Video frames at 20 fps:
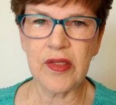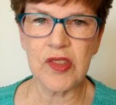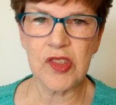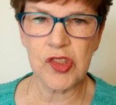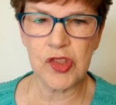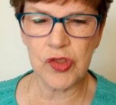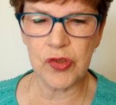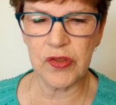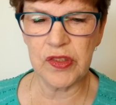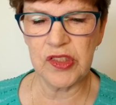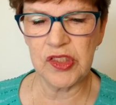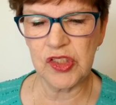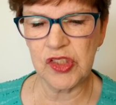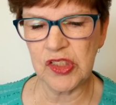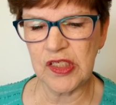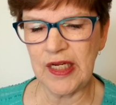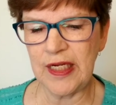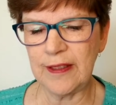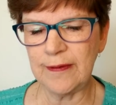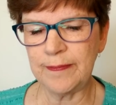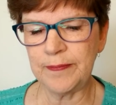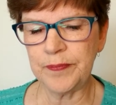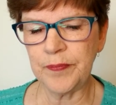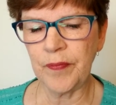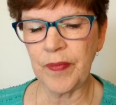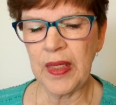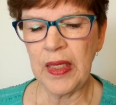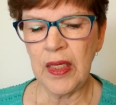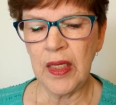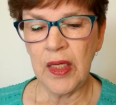the story straight.
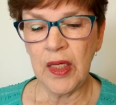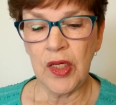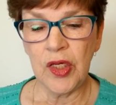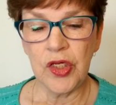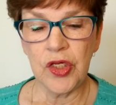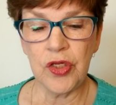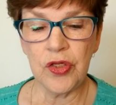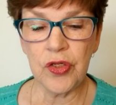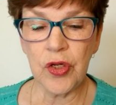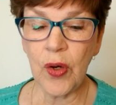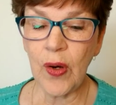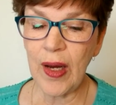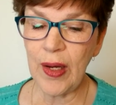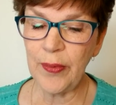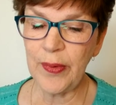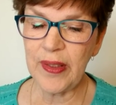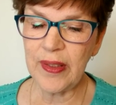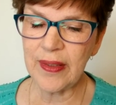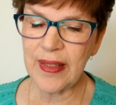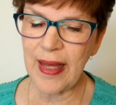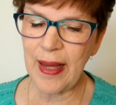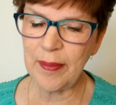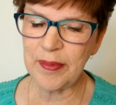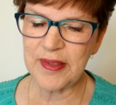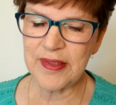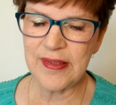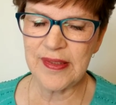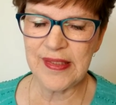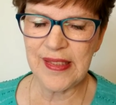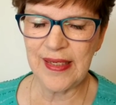You know I will,
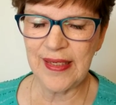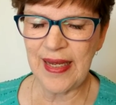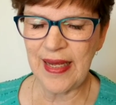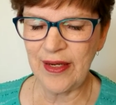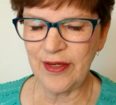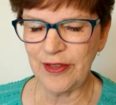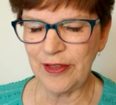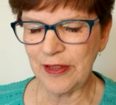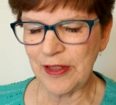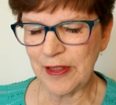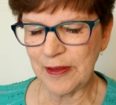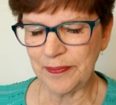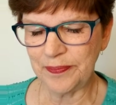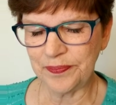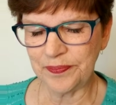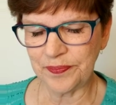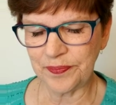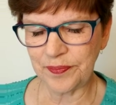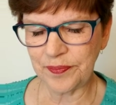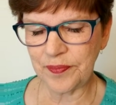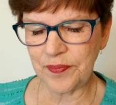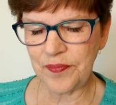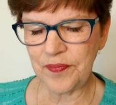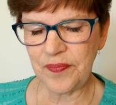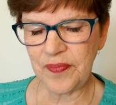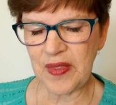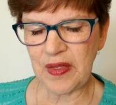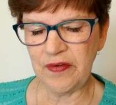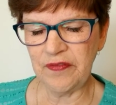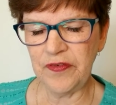Captain, said Andrews.
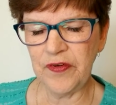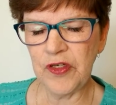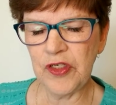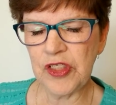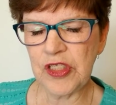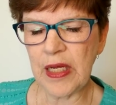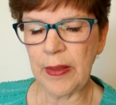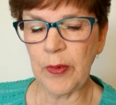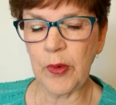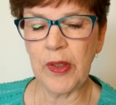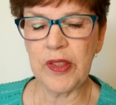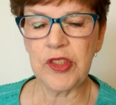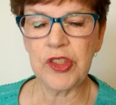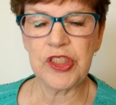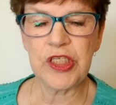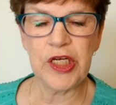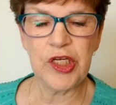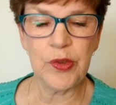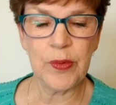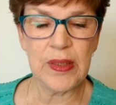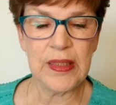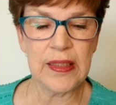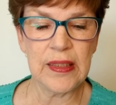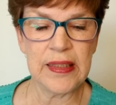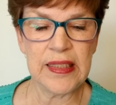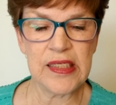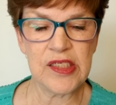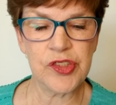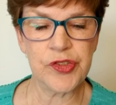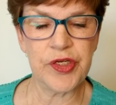First, I'm going to tell you a little
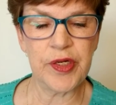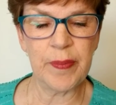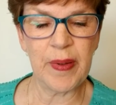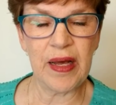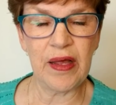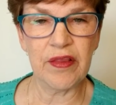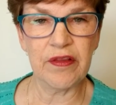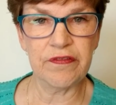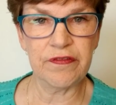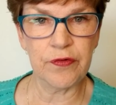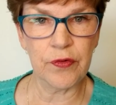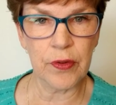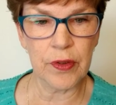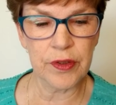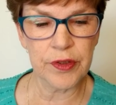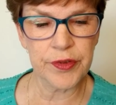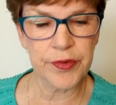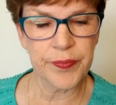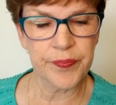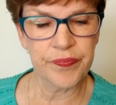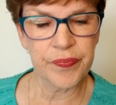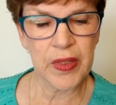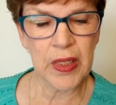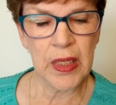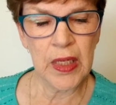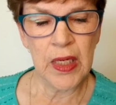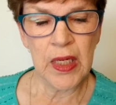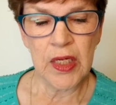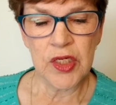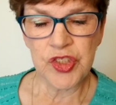history about the fort.
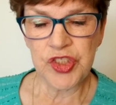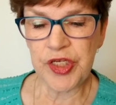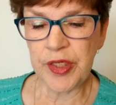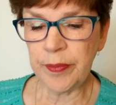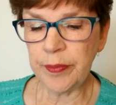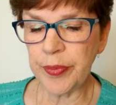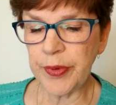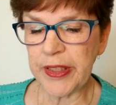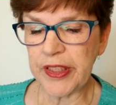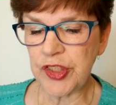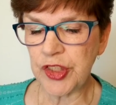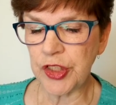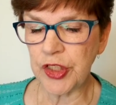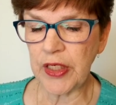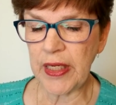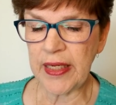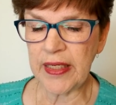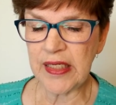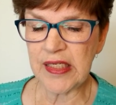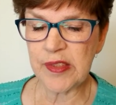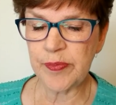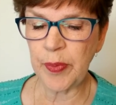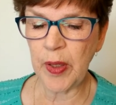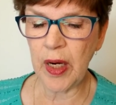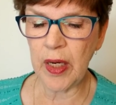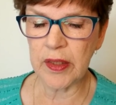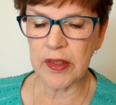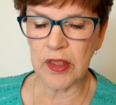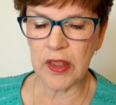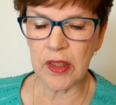Jim Bridger and his
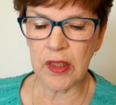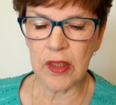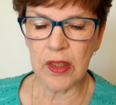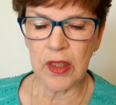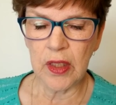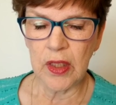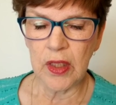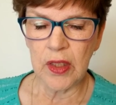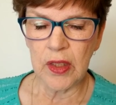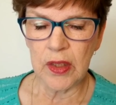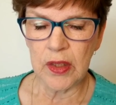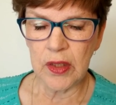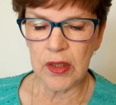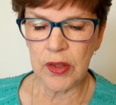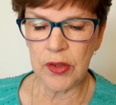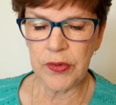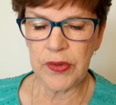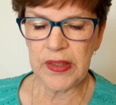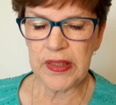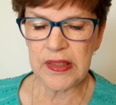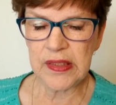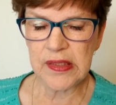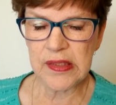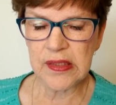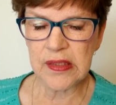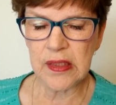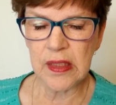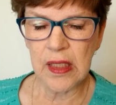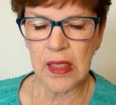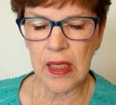partner,
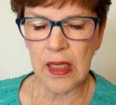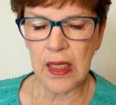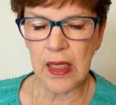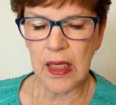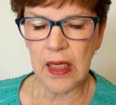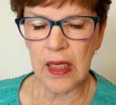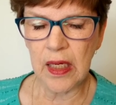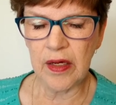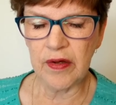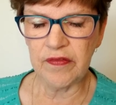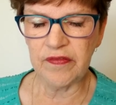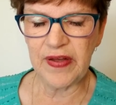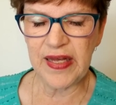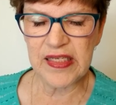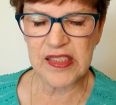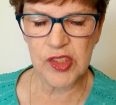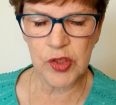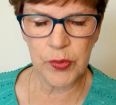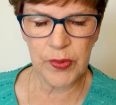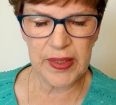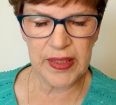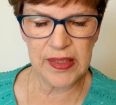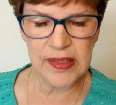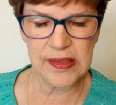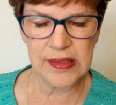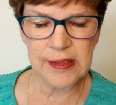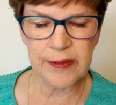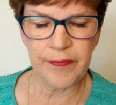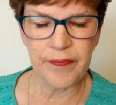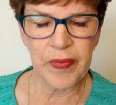Luis
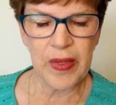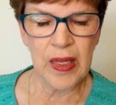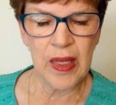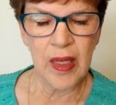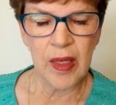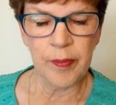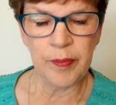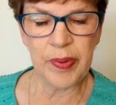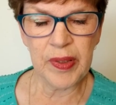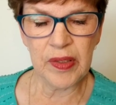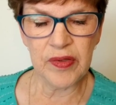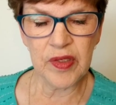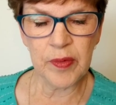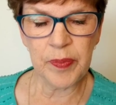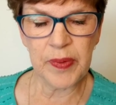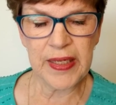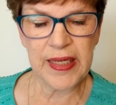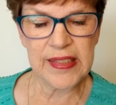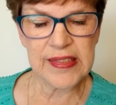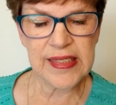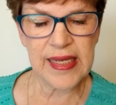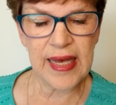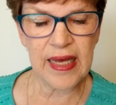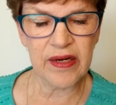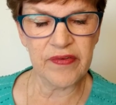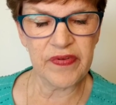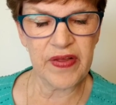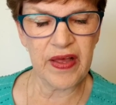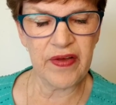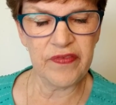Vasquez, built the place out
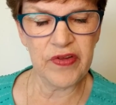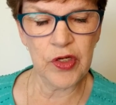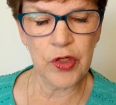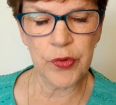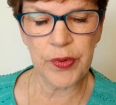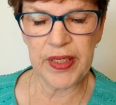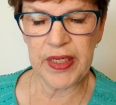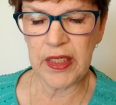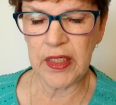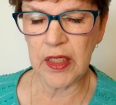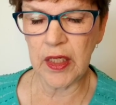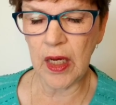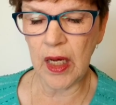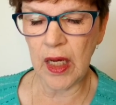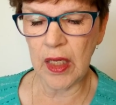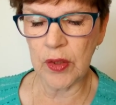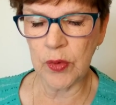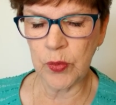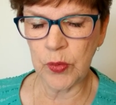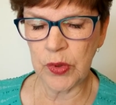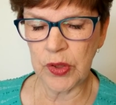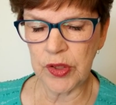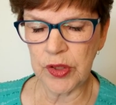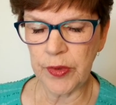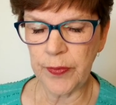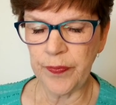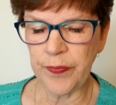of heavy green cottonwood